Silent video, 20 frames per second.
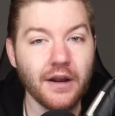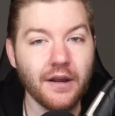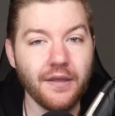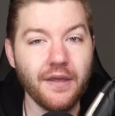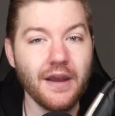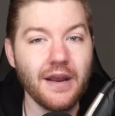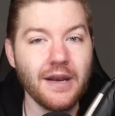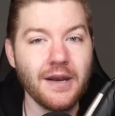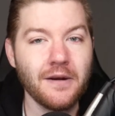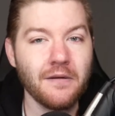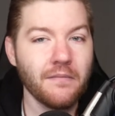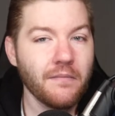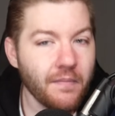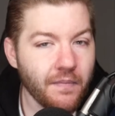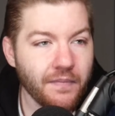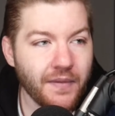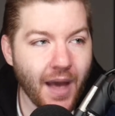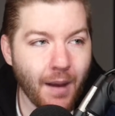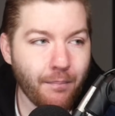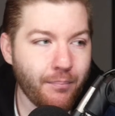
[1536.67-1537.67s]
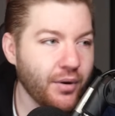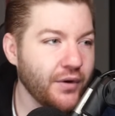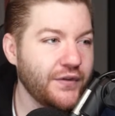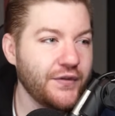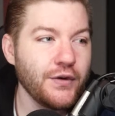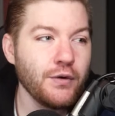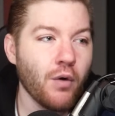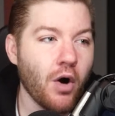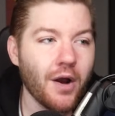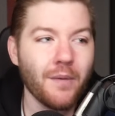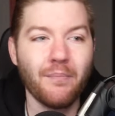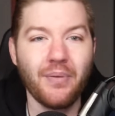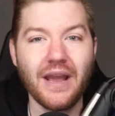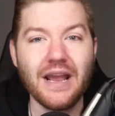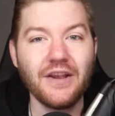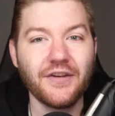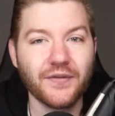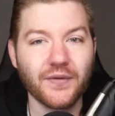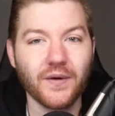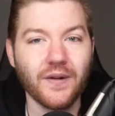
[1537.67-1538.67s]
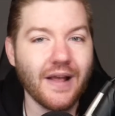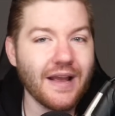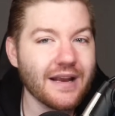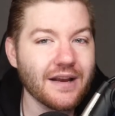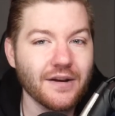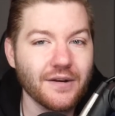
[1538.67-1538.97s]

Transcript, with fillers: then that puts you on pace for like